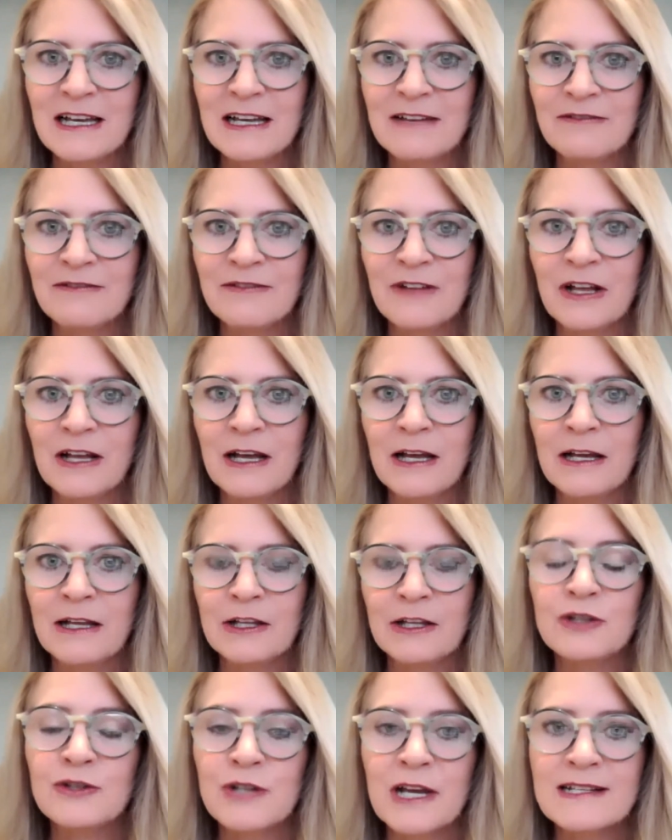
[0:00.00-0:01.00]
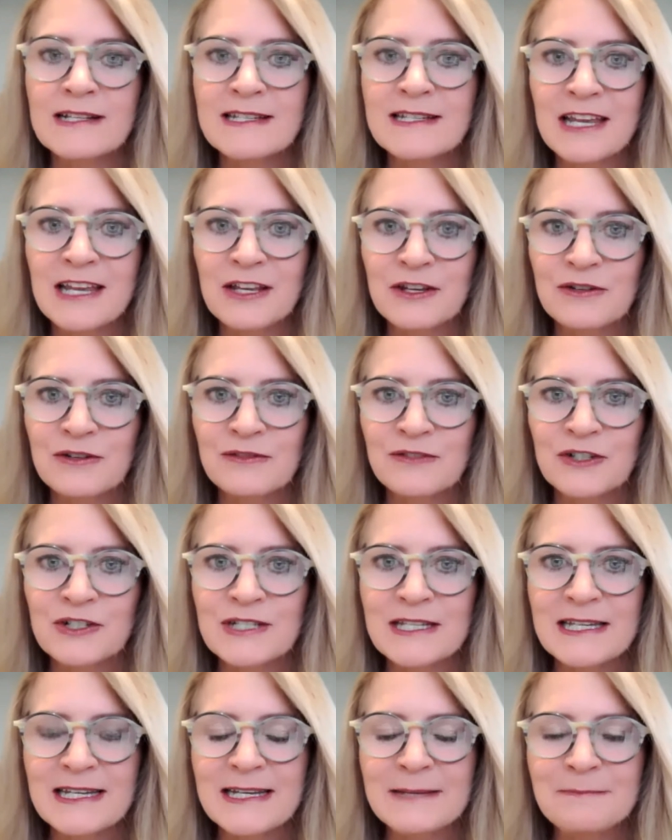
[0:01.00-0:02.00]
of Utah State
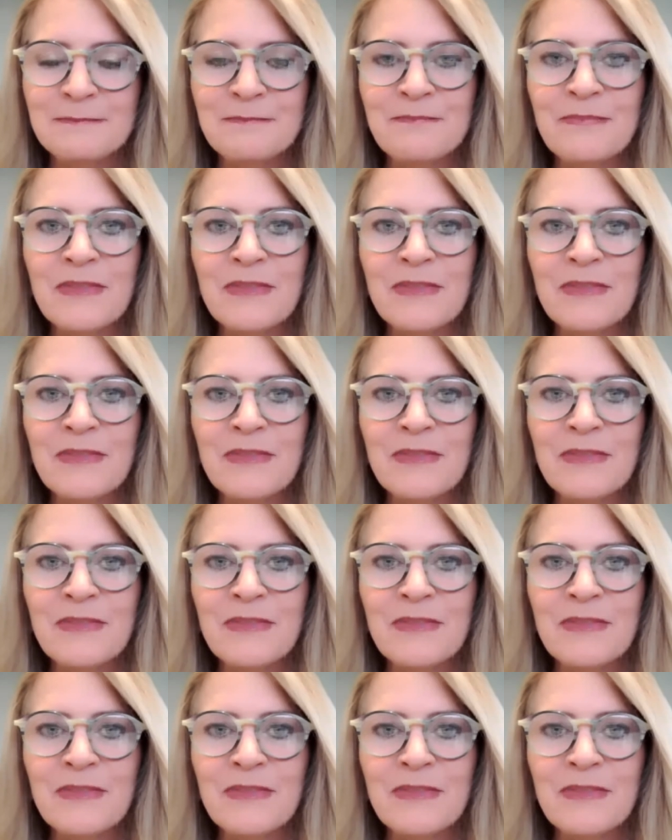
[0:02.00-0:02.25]
University.